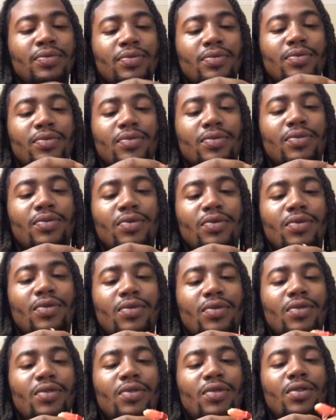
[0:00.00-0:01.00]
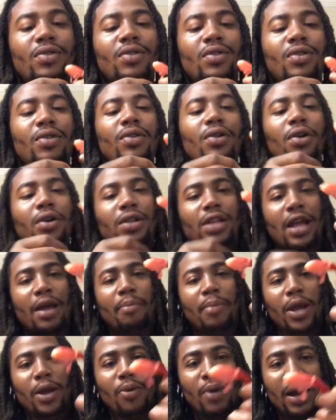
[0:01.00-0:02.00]
hot. I ain't gonna lie. That shit Look at that
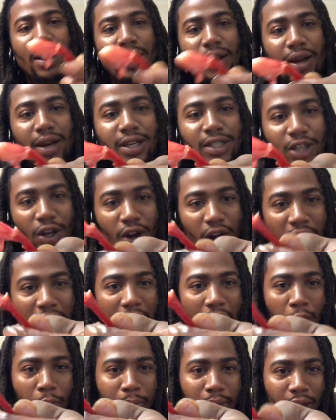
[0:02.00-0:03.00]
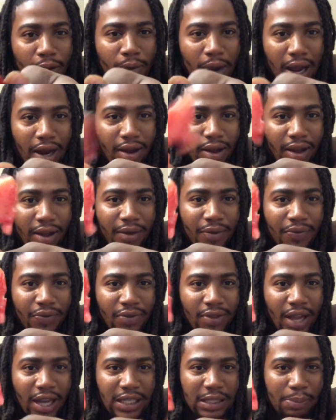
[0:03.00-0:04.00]
meat right there. That's a cloud meat right there.
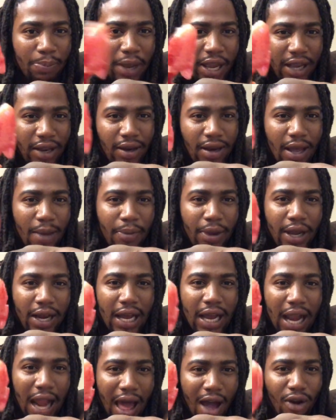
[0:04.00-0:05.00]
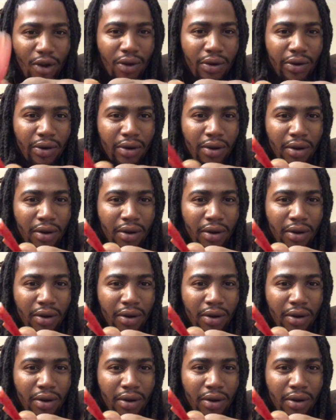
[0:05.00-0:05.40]
That's meat that be in the cloud.